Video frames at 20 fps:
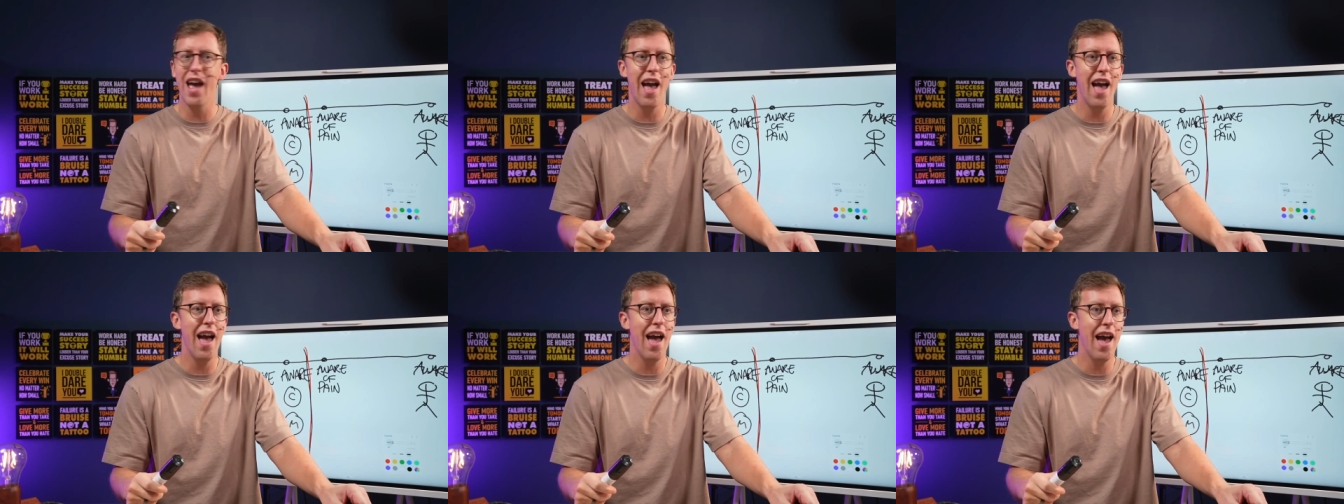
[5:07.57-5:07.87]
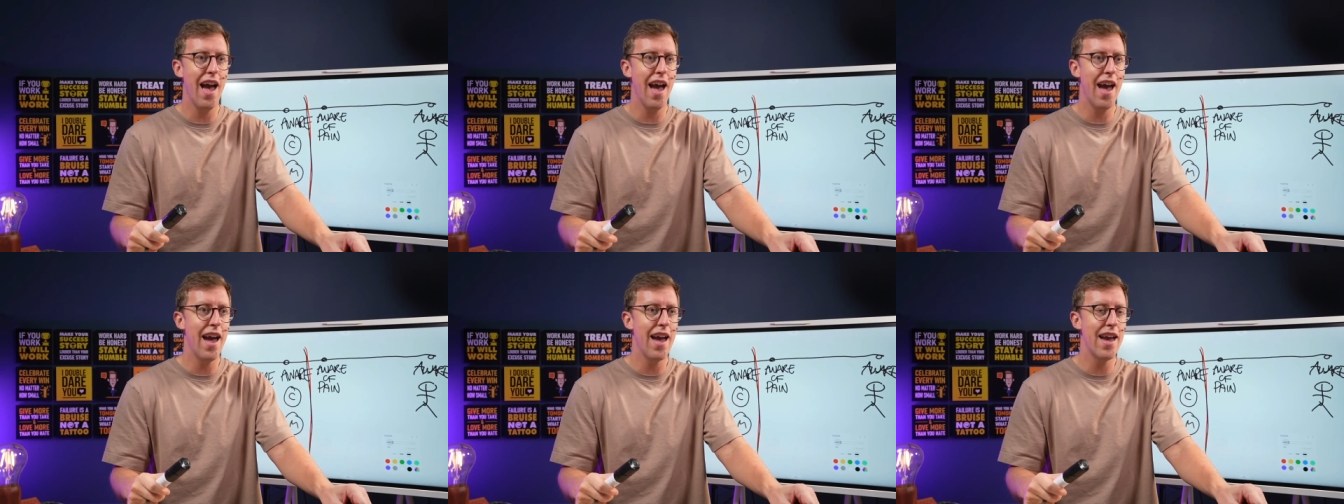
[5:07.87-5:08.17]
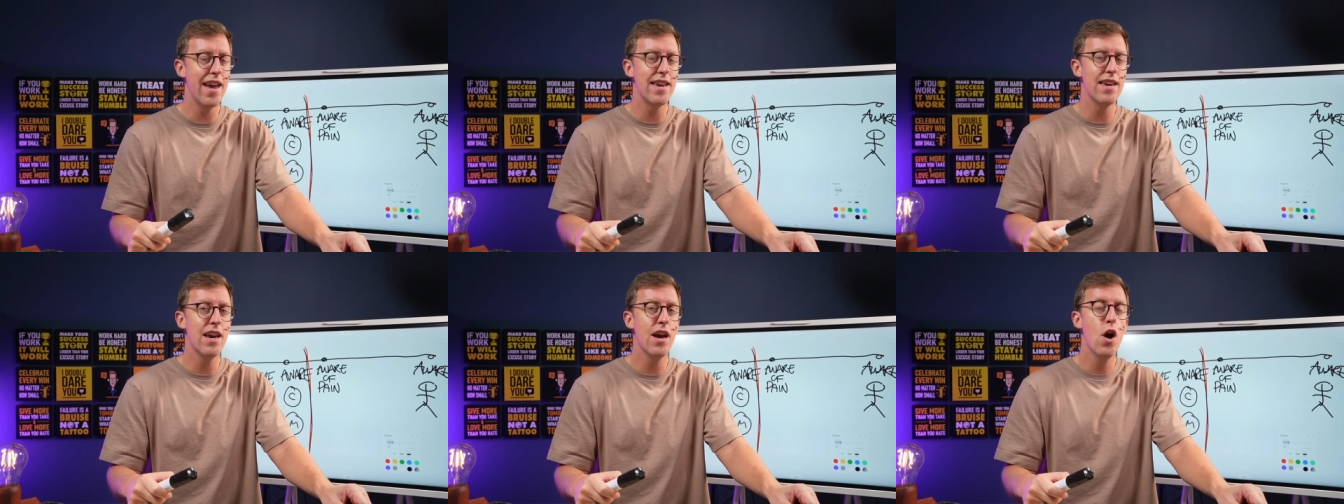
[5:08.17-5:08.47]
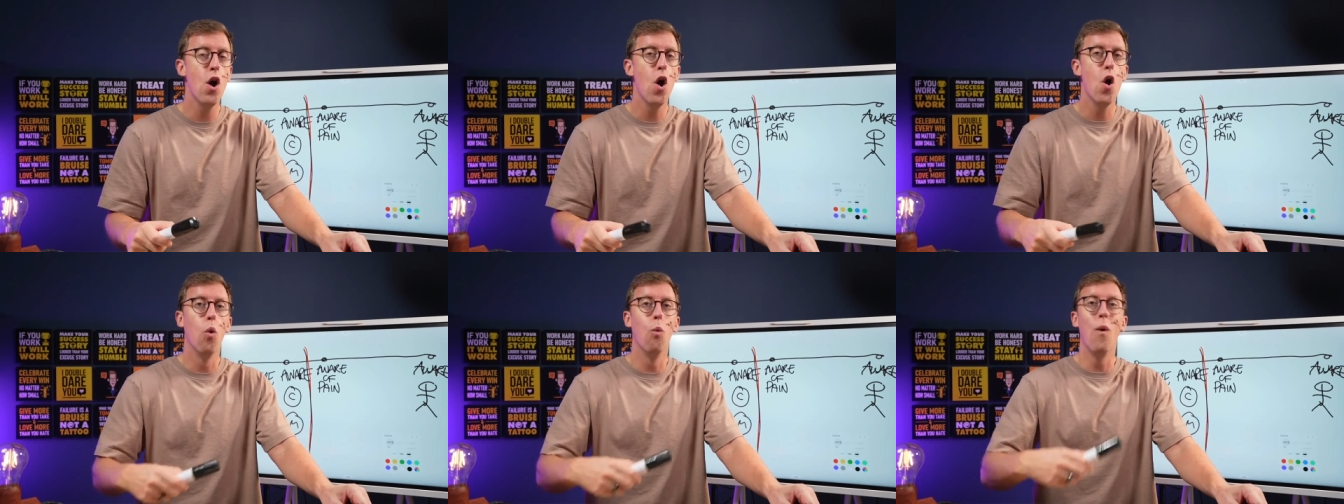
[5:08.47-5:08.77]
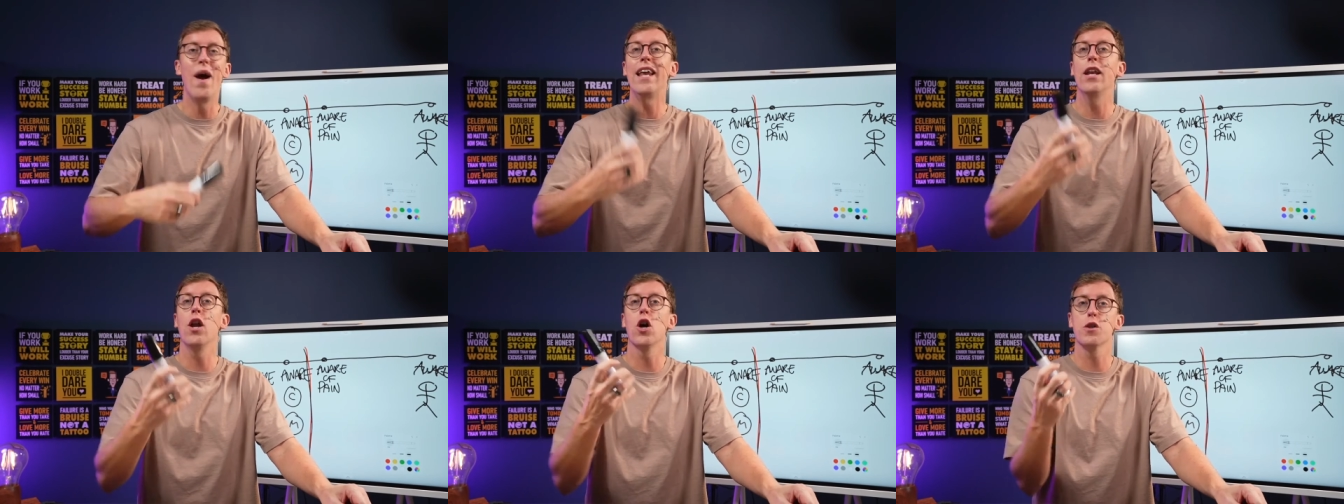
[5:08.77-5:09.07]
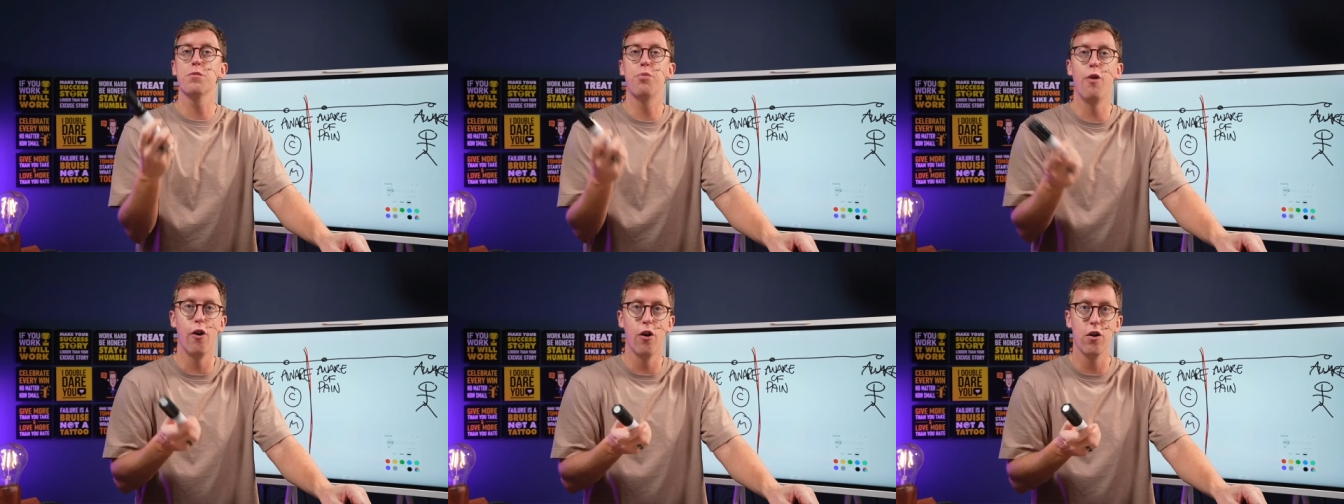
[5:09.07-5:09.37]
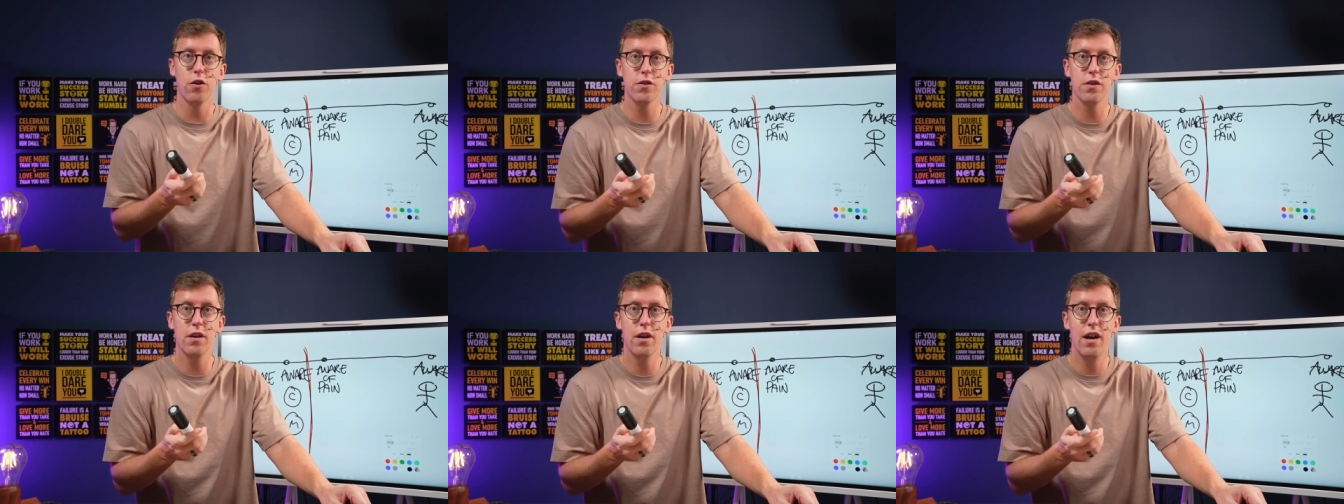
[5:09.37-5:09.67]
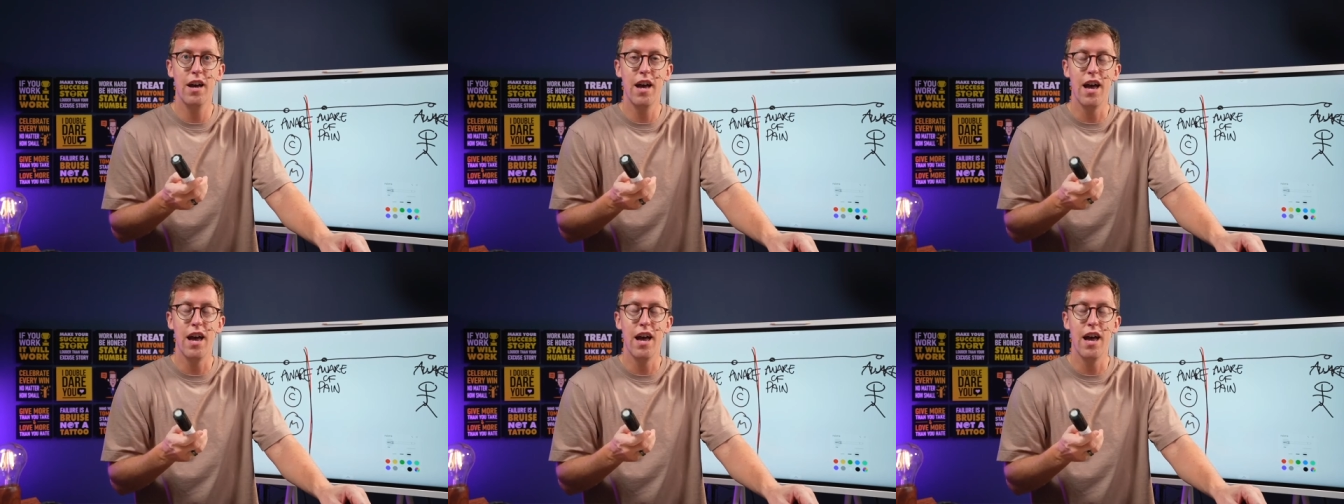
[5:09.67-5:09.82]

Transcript: a weight loss product.